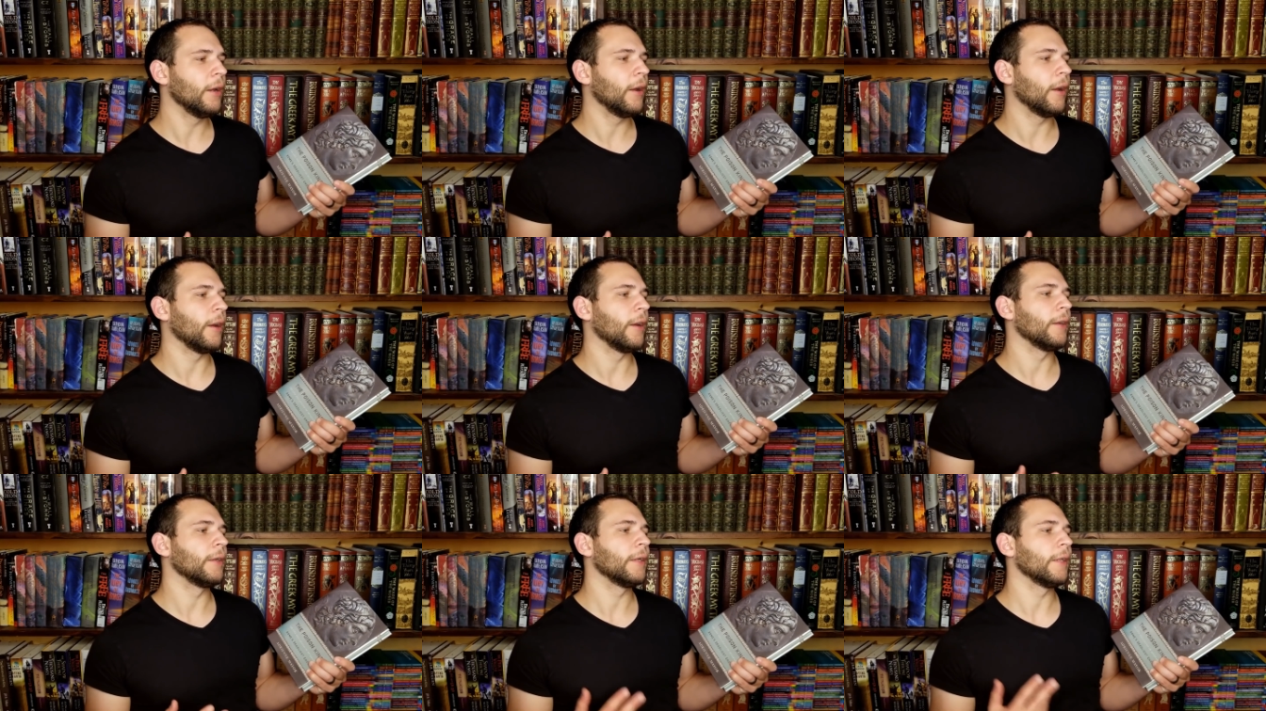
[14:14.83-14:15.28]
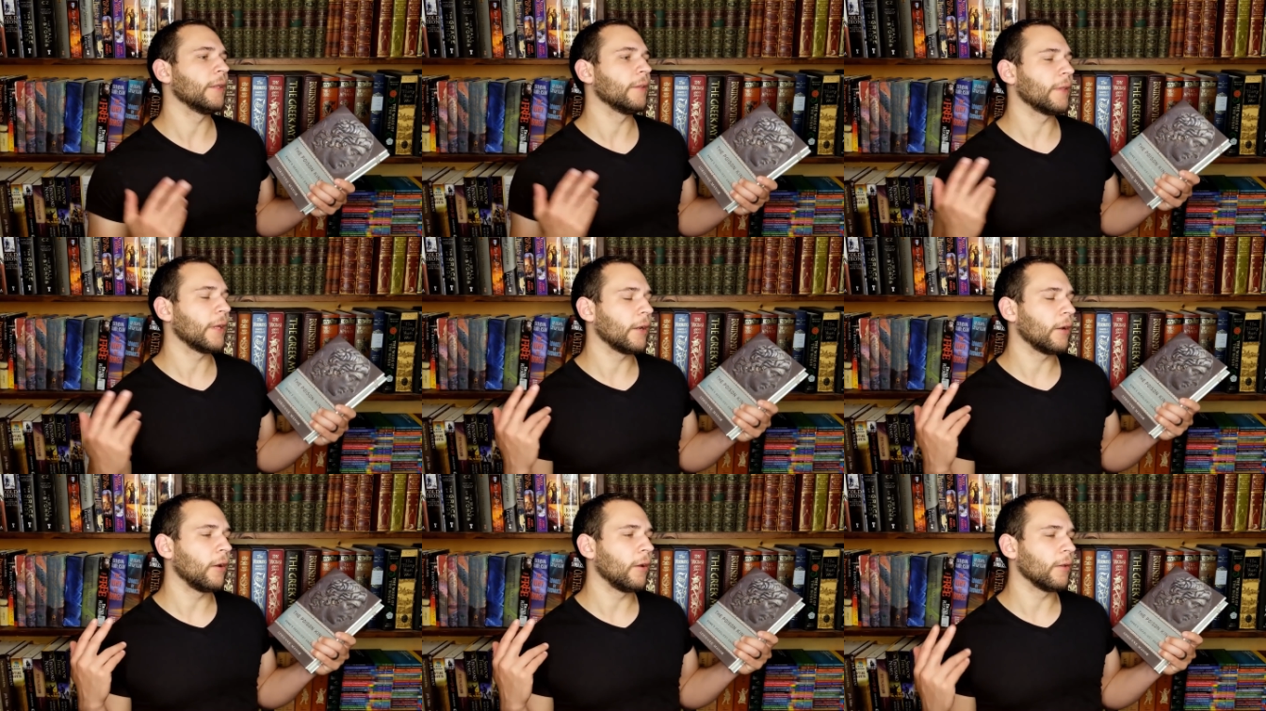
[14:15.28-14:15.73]
Uh, getting
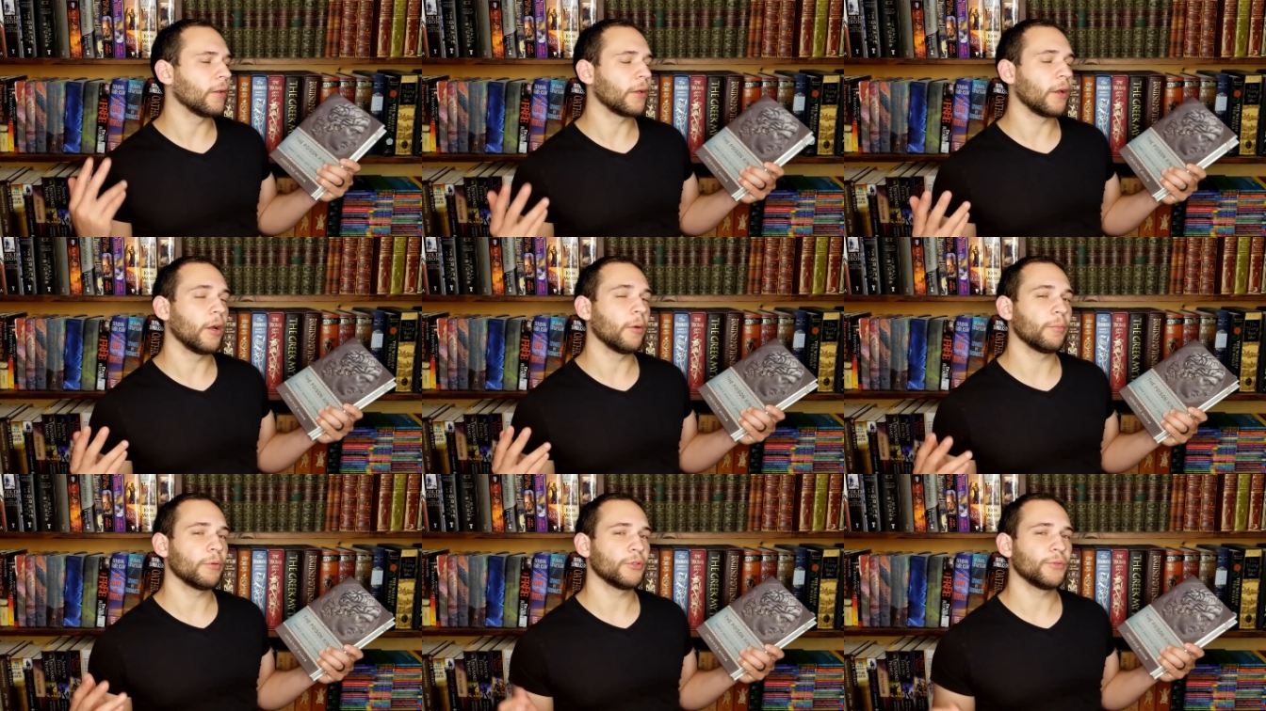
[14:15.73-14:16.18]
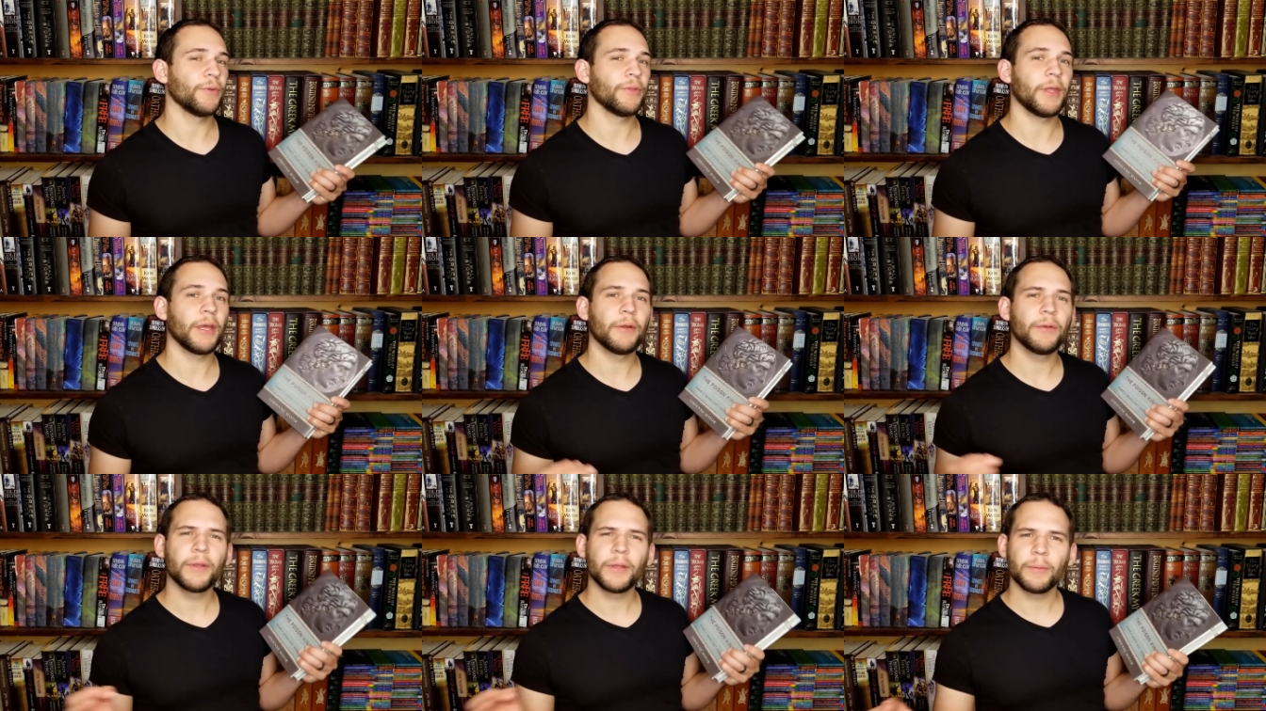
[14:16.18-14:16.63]
that all accomplished
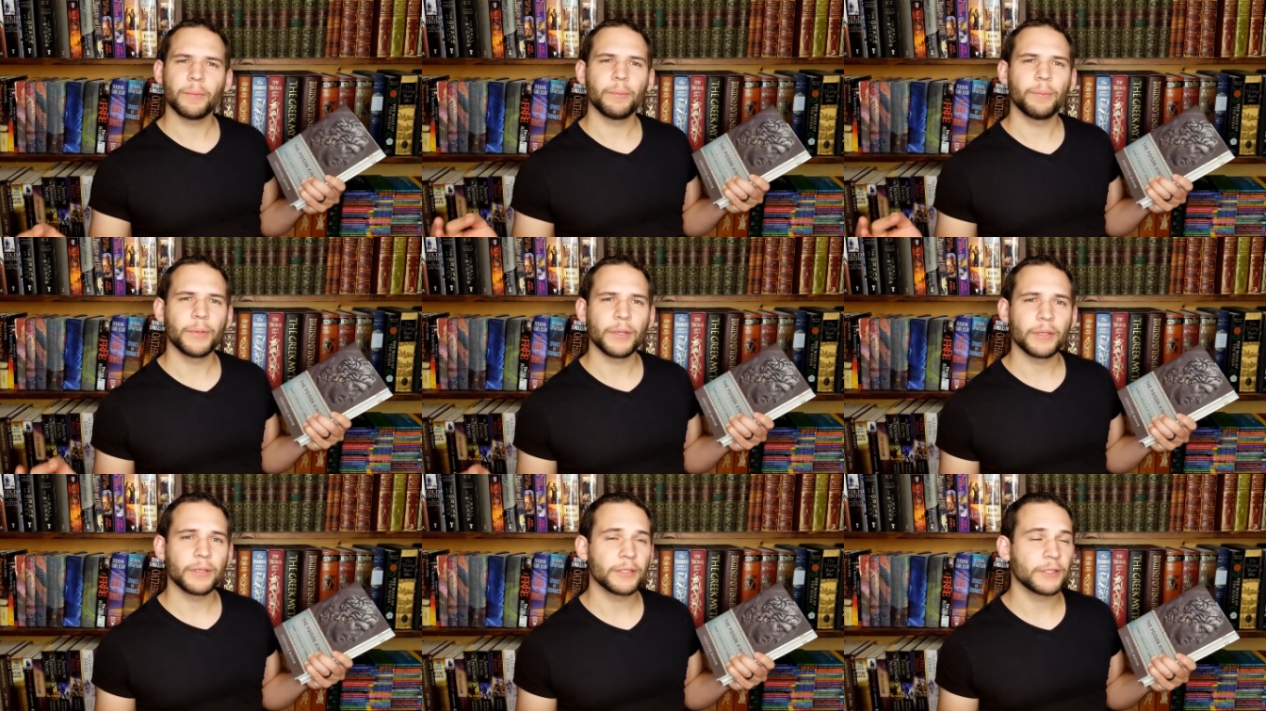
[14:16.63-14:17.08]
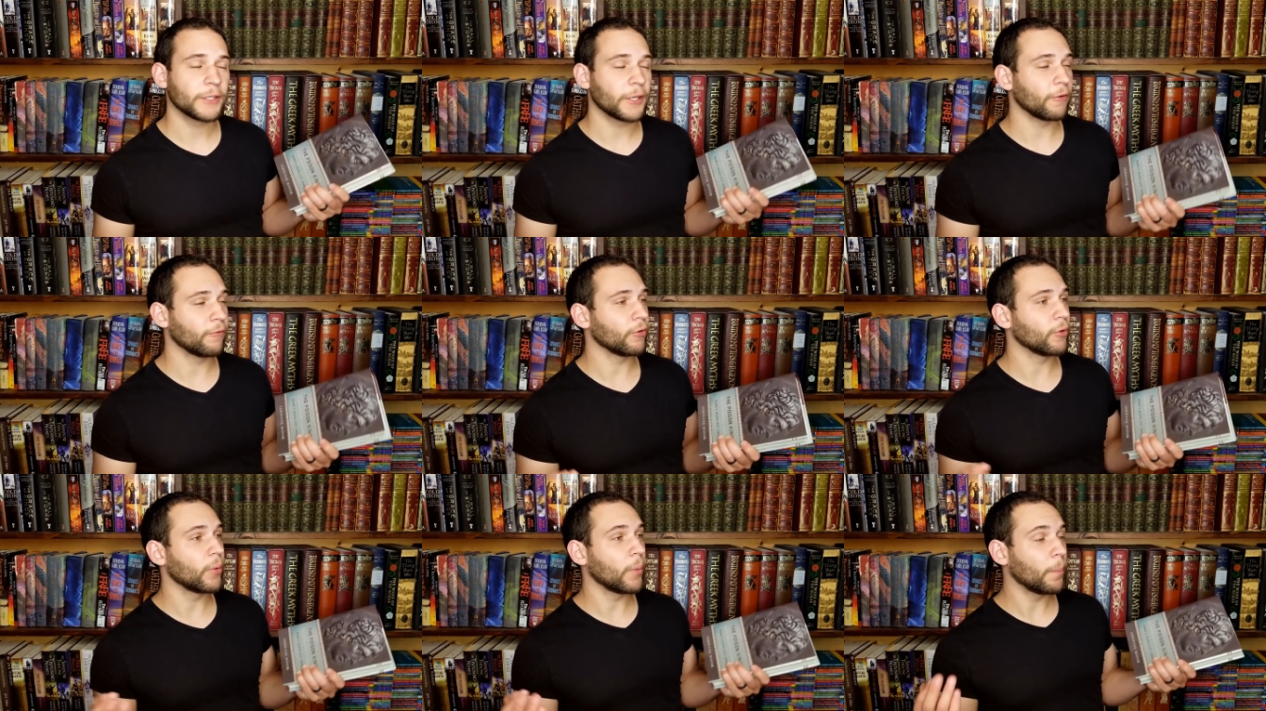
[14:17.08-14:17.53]
without it being
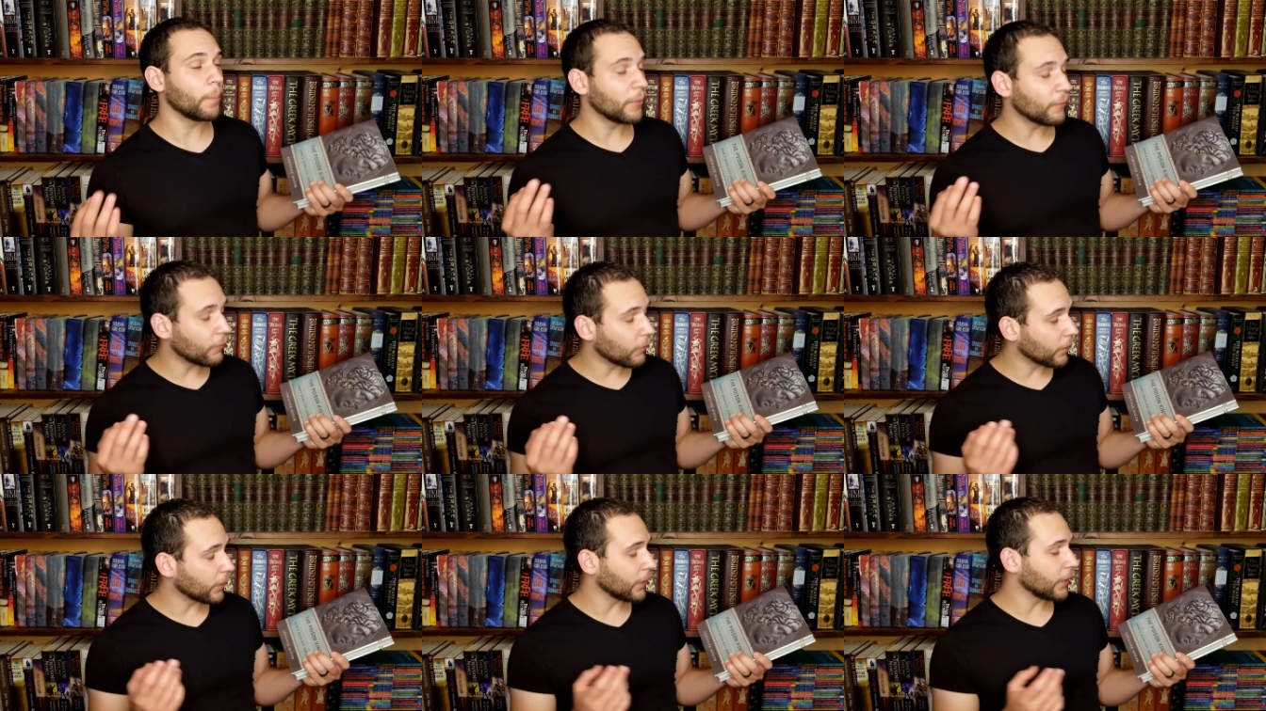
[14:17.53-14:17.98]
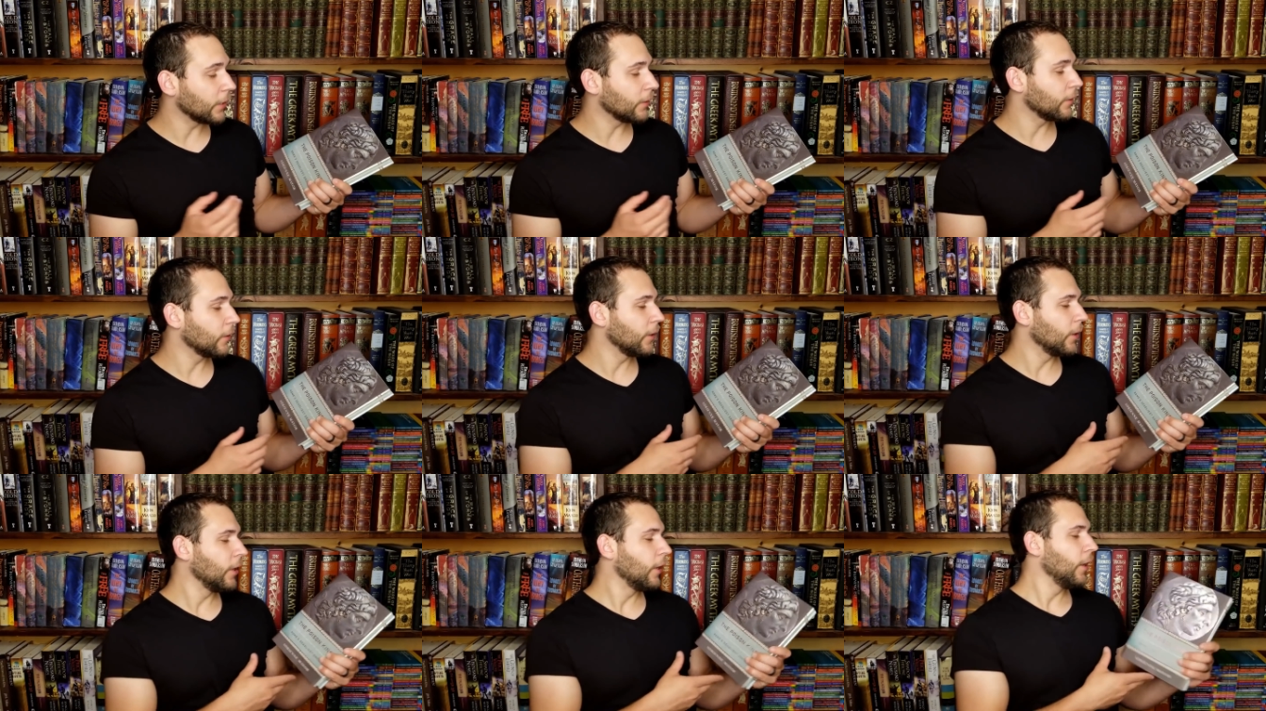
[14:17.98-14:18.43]
discovered beforehand,